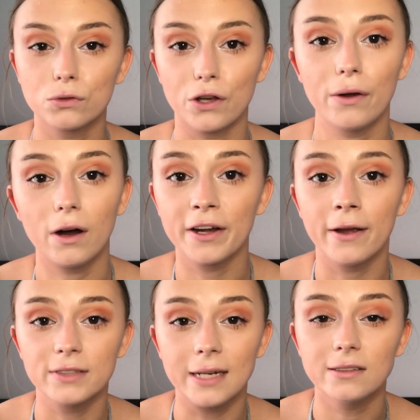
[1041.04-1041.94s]
Also, I
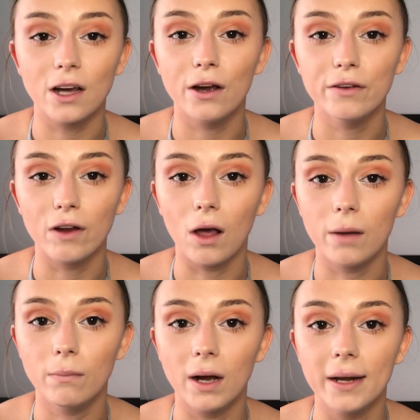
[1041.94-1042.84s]
don't tend to
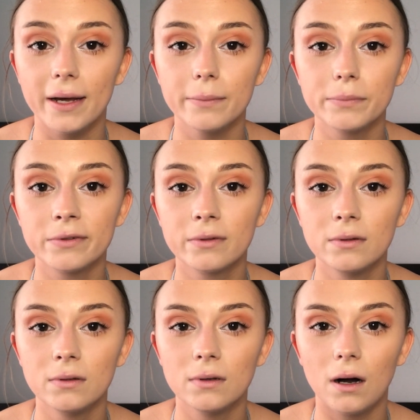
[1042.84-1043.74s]
overline my lips.
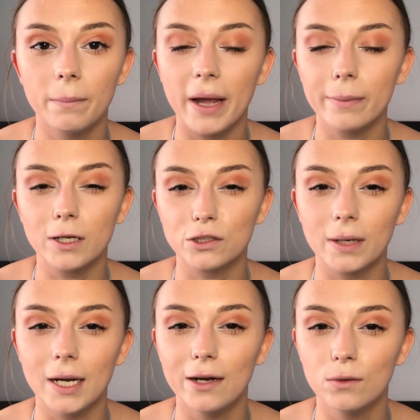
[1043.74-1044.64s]
Maybe I do
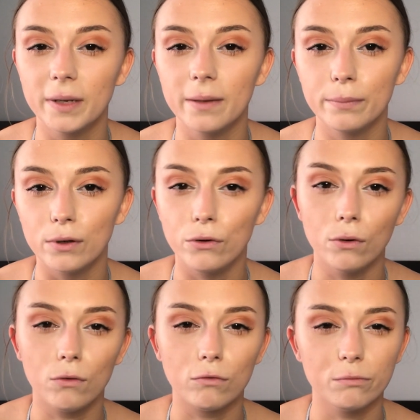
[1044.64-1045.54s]
a little bit, but
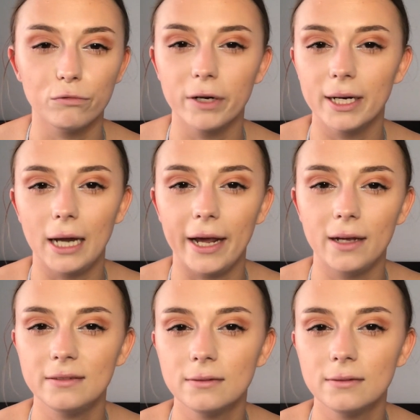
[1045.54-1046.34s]
not really.